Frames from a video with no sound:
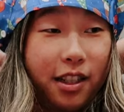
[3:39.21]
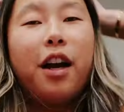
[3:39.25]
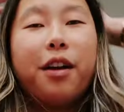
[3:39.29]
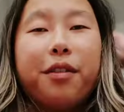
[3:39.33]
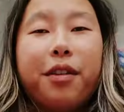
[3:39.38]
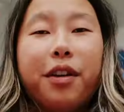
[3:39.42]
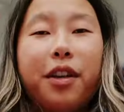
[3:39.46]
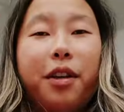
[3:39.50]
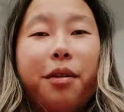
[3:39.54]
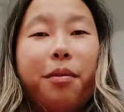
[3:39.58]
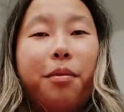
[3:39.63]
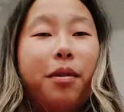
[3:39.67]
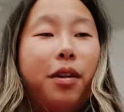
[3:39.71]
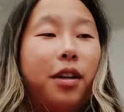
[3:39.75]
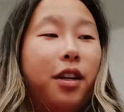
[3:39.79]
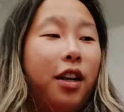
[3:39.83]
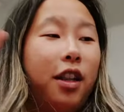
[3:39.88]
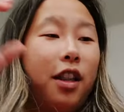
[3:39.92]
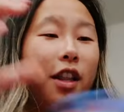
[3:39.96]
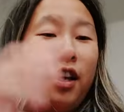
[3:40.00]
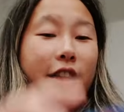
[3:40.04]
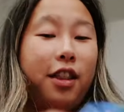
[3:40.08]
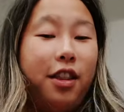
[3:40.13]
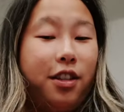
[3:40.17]
I really
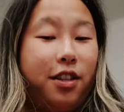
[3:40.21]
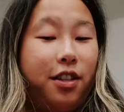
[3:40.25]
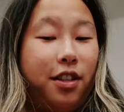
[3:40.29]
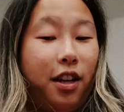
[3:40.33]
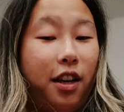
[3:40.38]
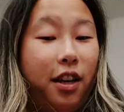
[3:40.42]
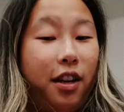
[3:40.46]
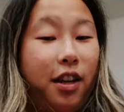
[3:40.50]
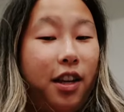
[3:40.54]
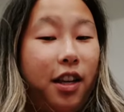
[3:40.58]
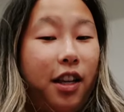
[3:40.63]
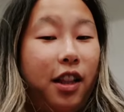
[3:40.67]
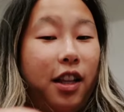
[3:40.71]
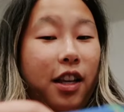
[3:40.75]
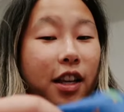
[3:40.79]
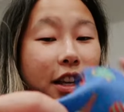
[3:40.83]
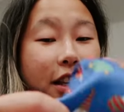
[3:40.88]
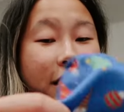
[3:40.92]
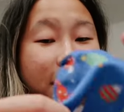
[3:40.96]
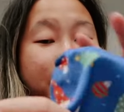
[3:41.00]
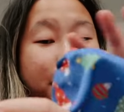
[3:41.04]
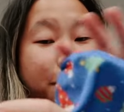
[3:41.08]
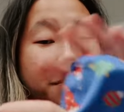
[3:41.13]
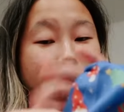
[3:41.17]
wanted like the style I
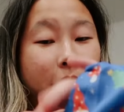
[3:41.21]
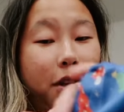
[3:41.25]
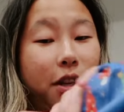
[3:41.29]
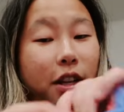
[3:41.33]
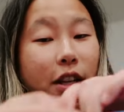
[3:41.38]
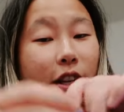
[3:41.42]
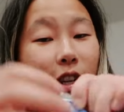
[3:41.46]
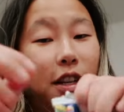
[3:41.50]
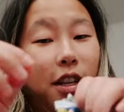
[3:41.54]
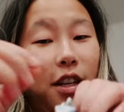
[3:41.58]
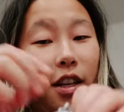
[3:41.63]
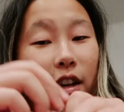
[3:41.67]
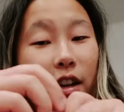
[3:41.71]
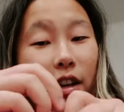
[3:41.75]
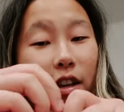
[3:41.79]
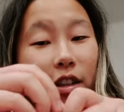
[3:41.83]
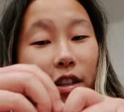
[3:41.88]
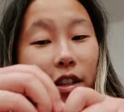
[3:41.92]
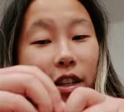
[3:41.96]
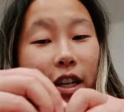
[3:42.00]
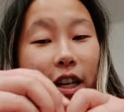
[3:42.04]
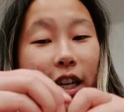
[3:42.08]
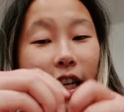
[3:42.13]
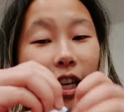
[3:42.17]
liked, but
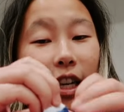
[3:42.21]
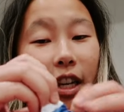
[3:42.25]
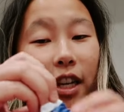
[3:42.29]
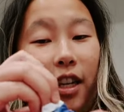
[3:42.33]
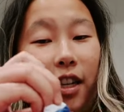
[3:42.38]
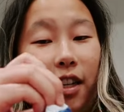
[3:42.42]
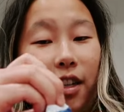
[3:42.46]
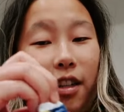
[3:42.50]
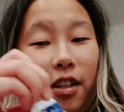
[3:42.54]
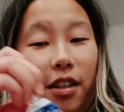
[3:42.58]
holiday